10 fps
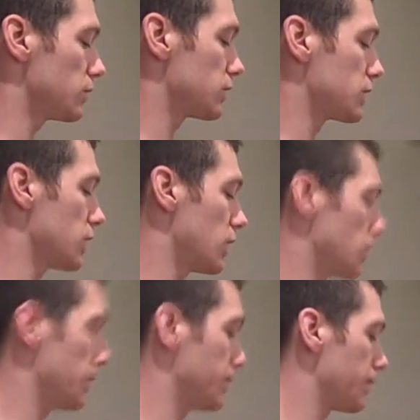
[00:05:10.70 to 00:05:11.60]

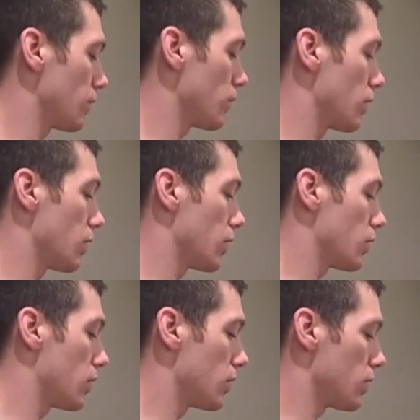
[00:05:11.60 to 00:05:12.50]
So,
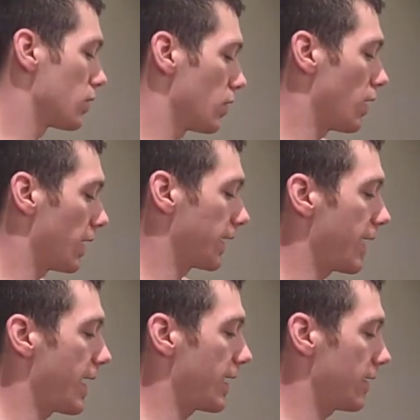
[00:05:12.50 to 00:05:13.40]
I
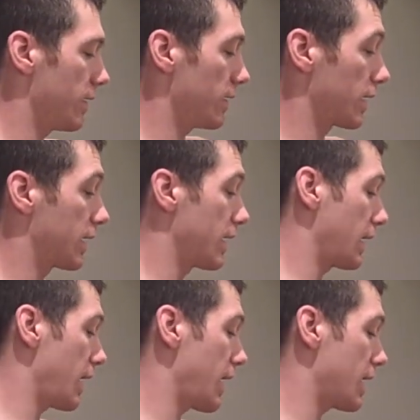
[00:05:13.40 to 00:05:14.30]
got
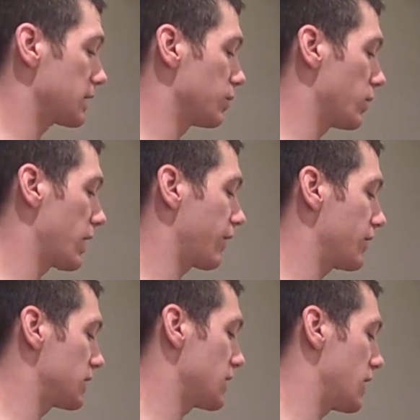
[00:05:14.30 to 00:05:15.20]
kick-ass
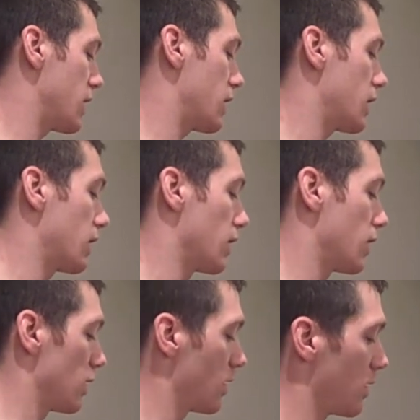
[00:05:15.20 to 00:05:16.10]
breakfast here.
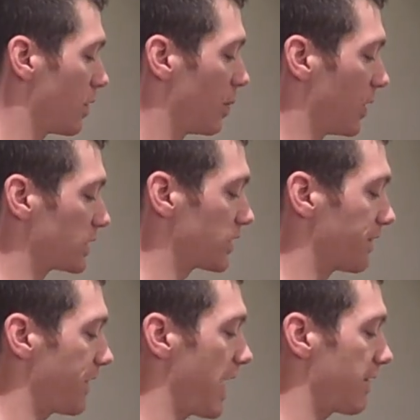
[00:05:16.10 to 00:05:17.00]
Bunch
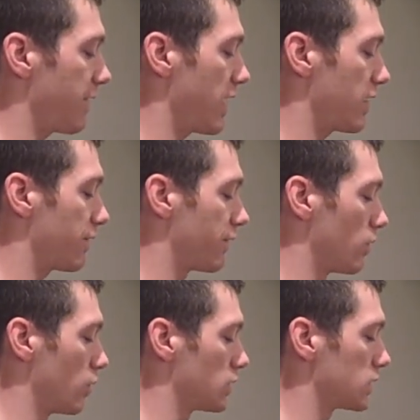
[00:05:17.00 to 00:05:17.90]
of fat-fighting
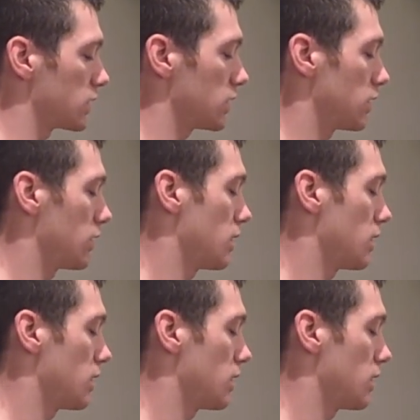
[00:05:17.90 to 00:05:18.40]
foods.